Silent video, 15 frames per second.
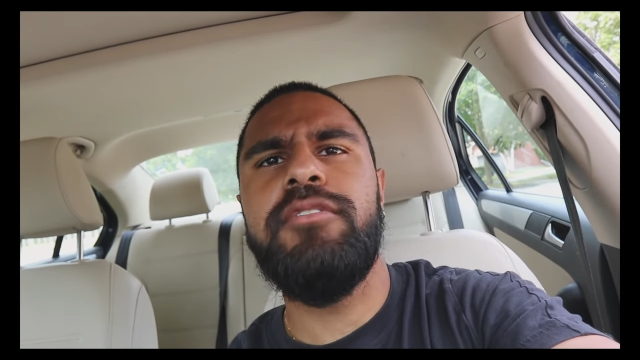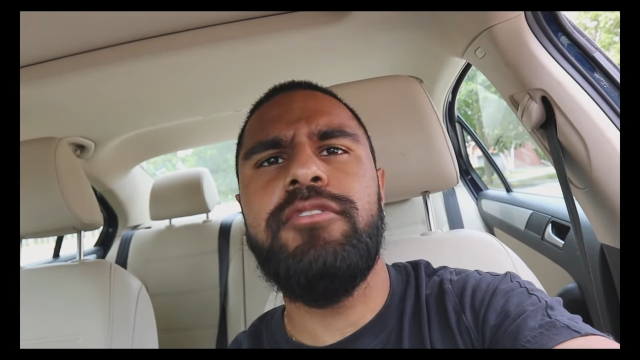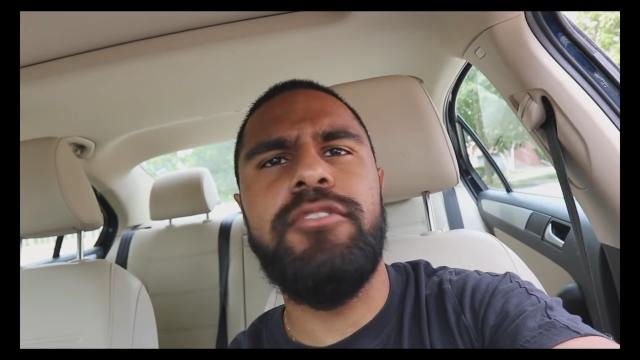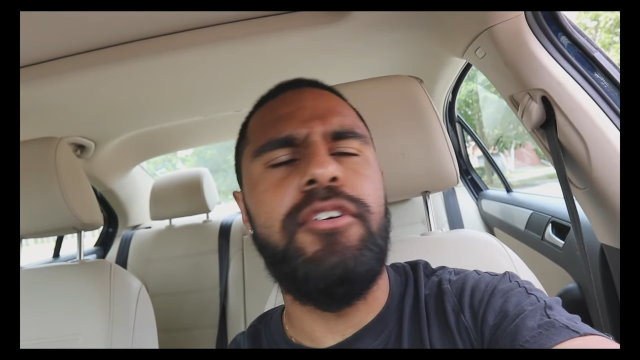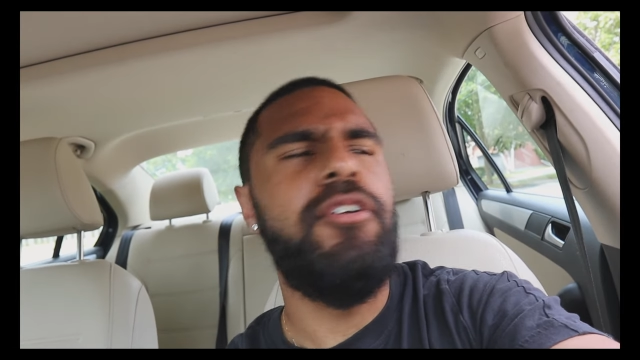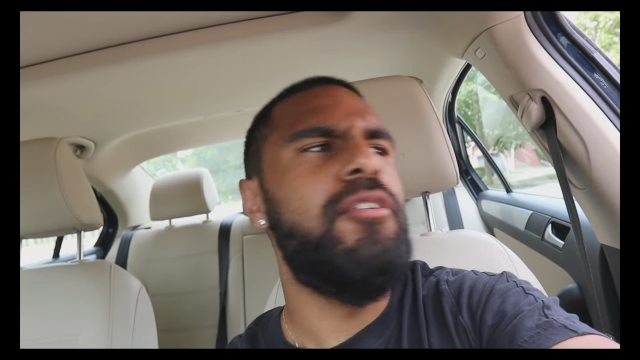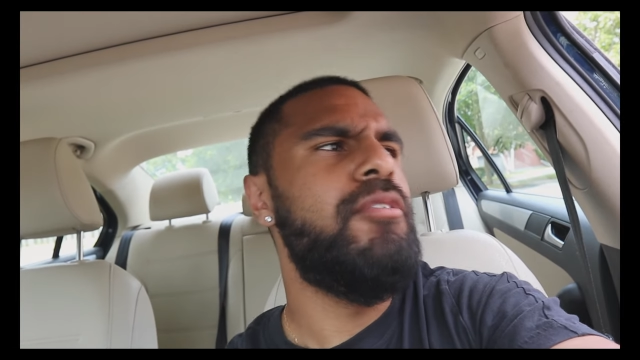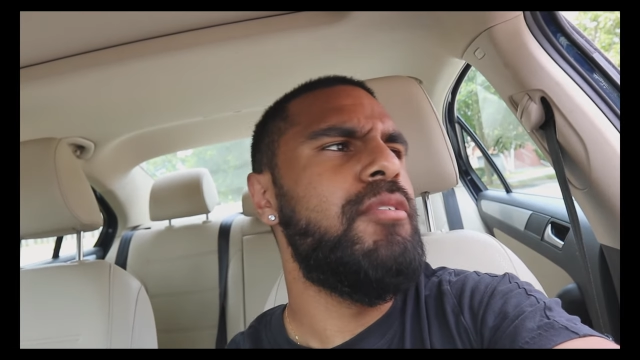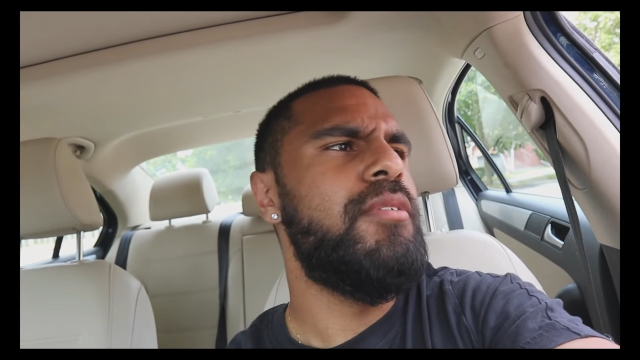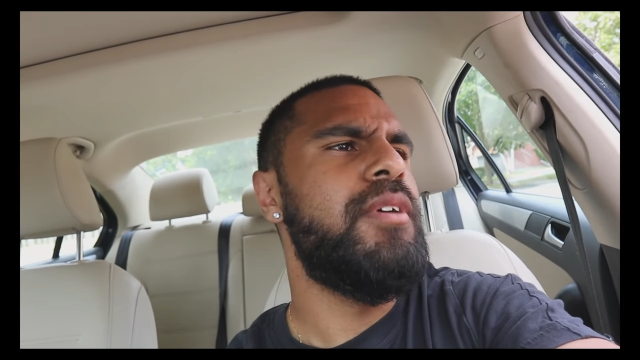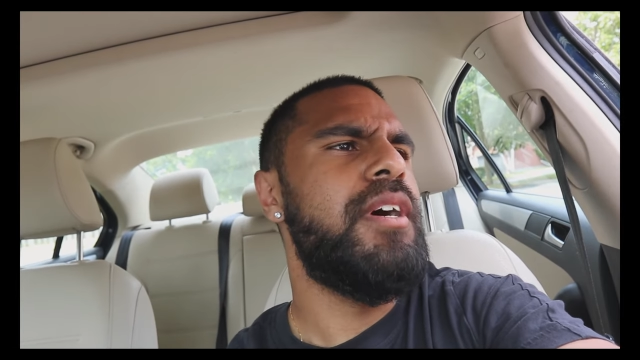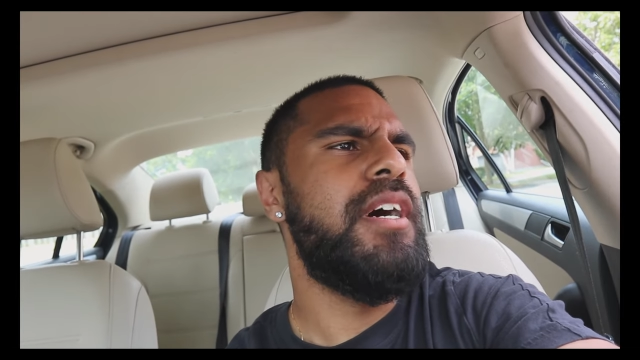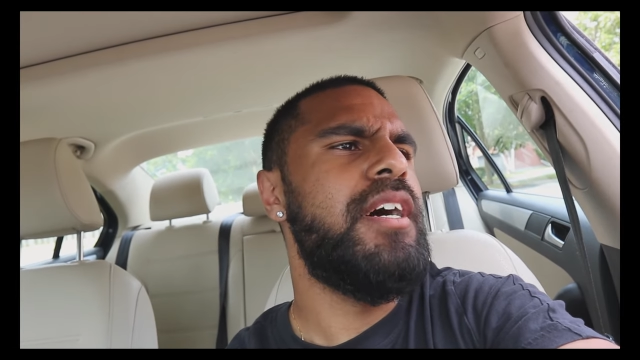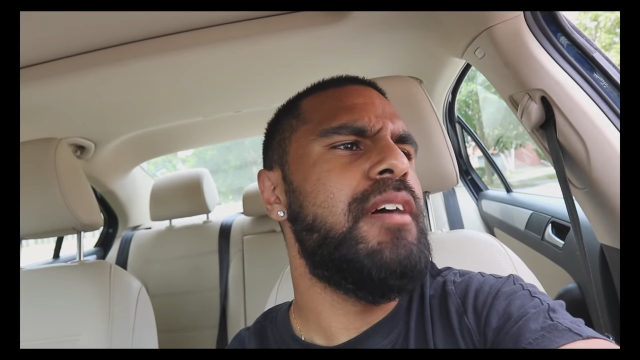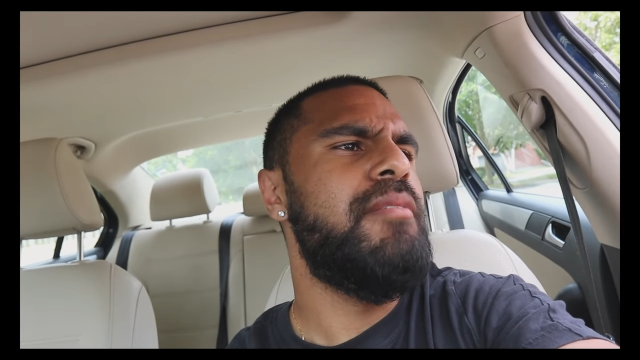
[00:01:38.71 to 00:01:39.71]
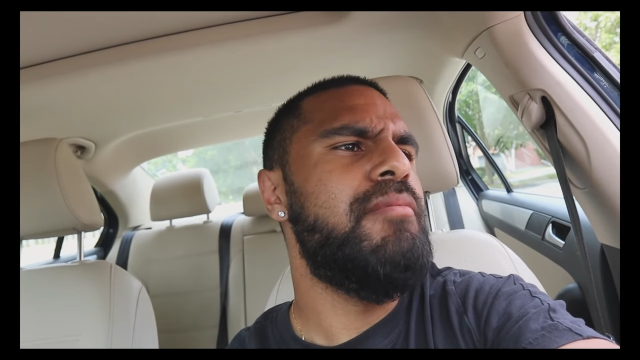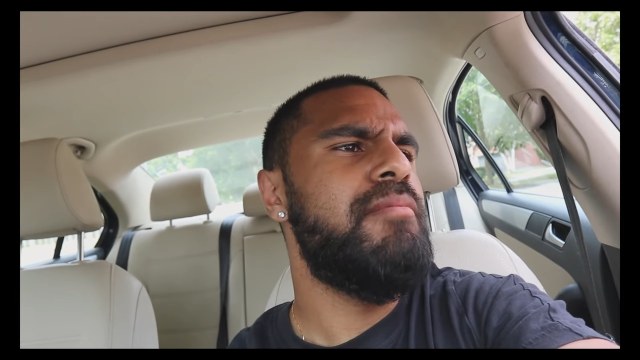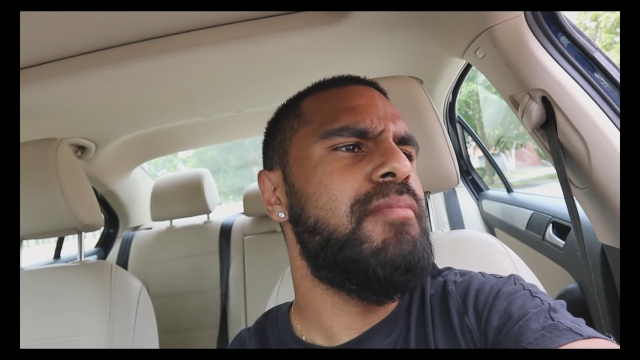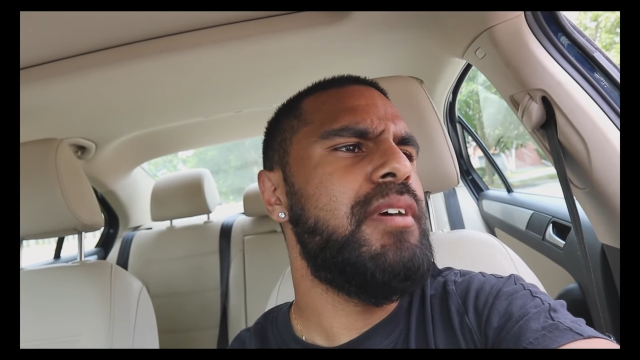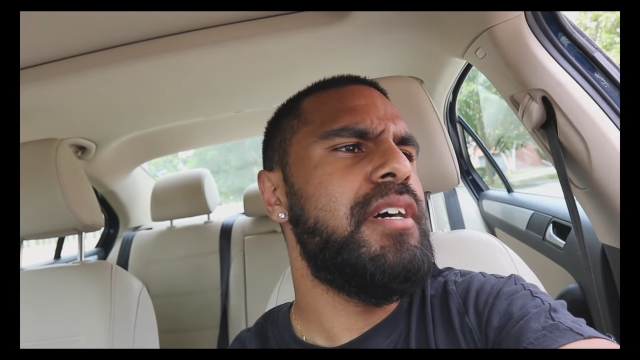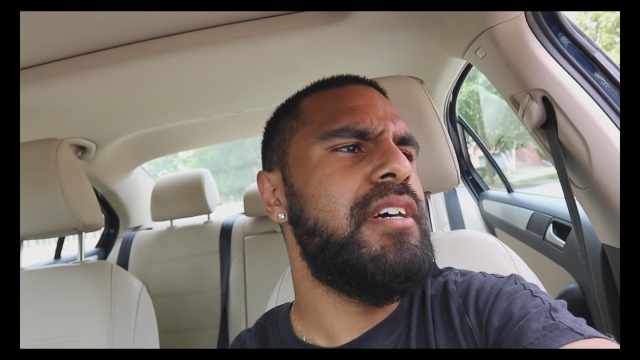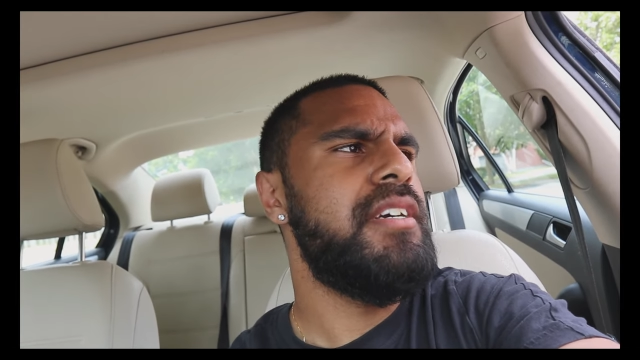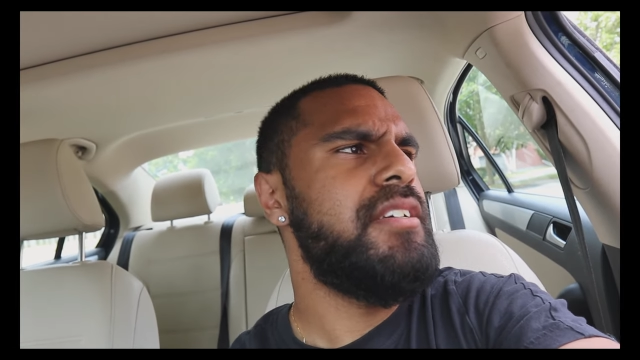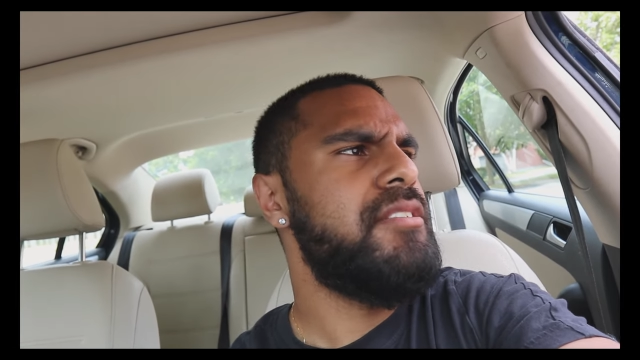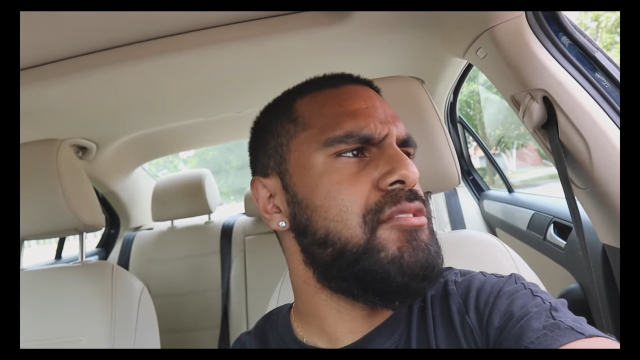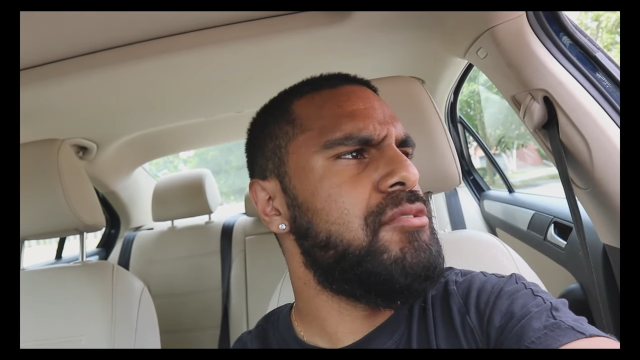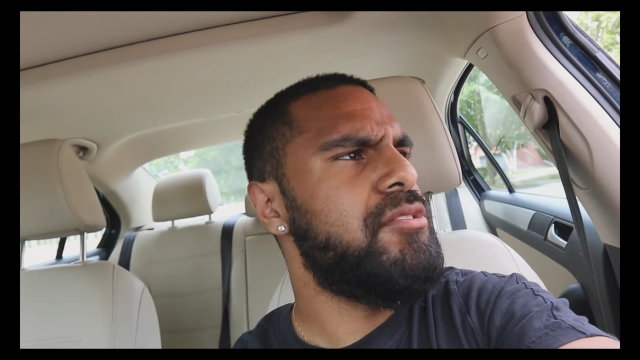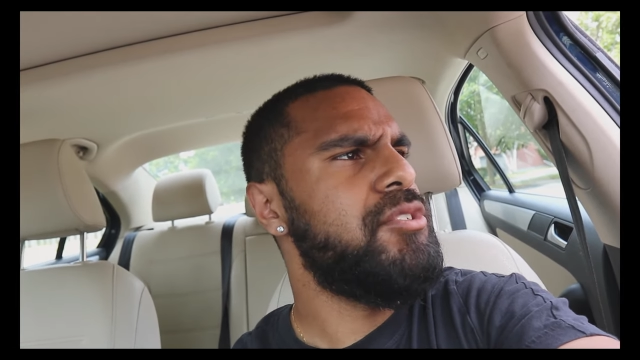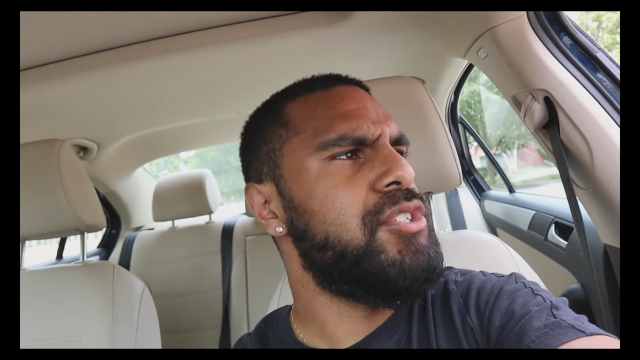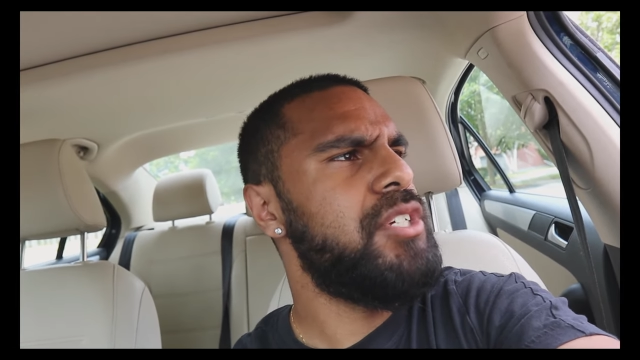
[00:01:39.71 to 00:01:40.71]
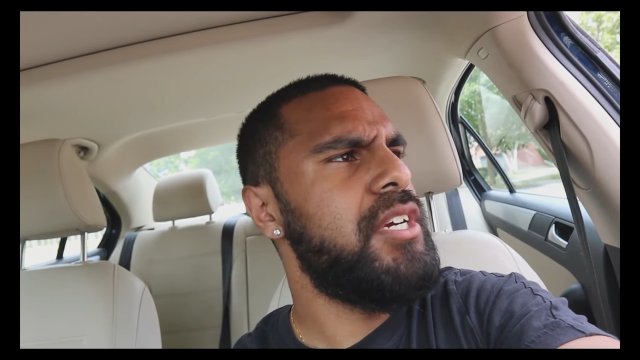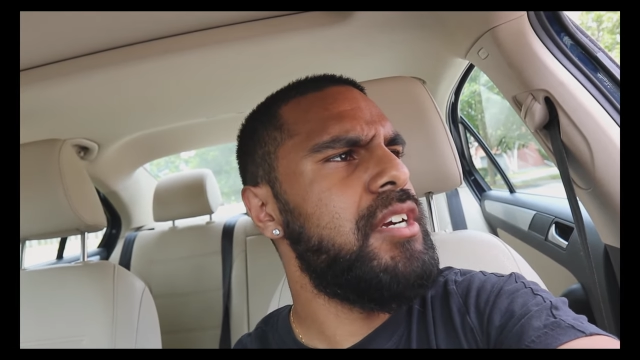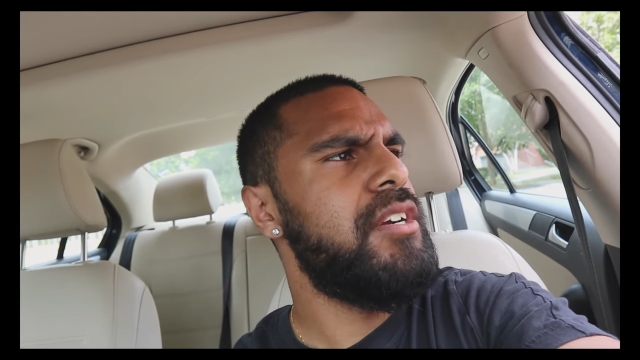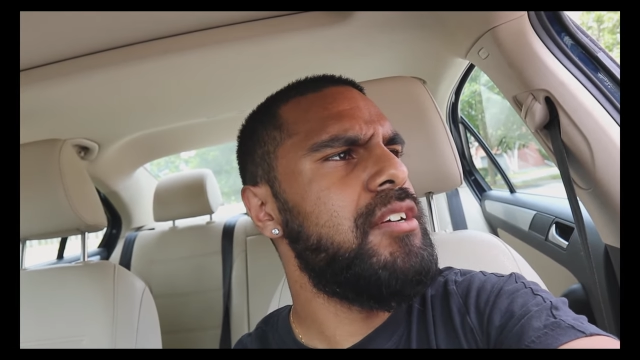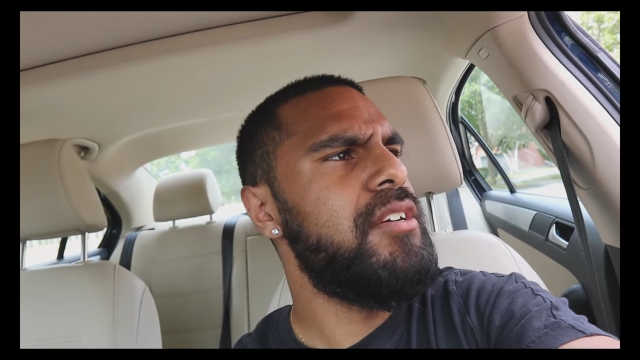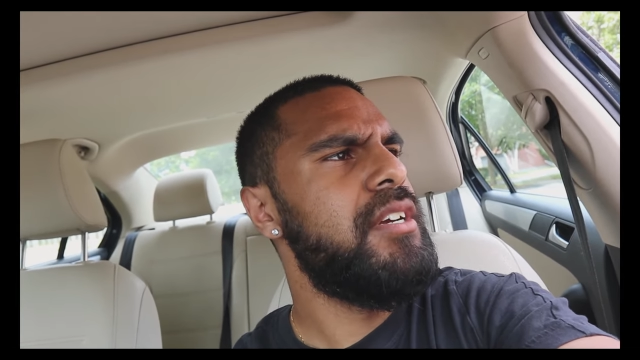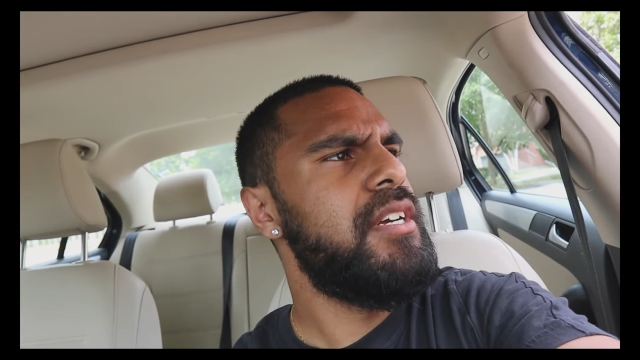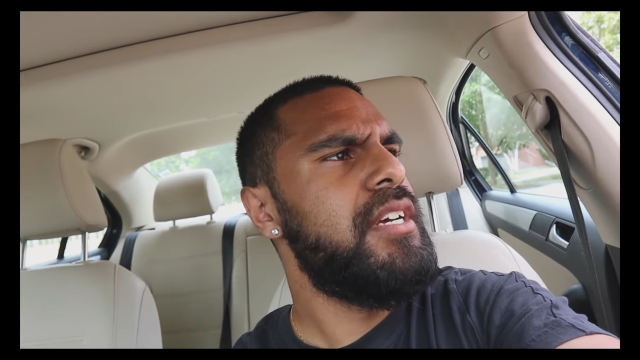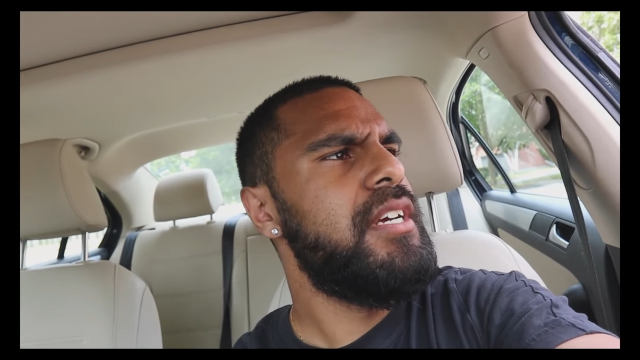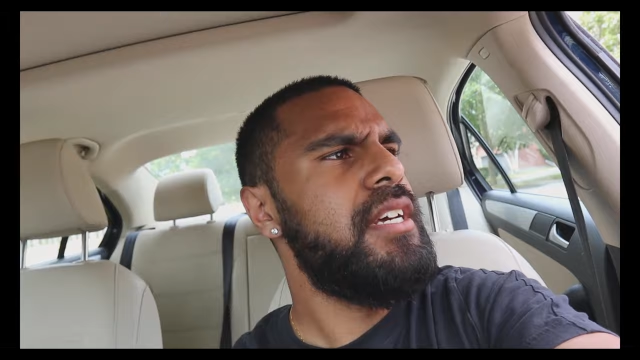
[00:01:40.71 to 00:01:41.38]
So um, I used to share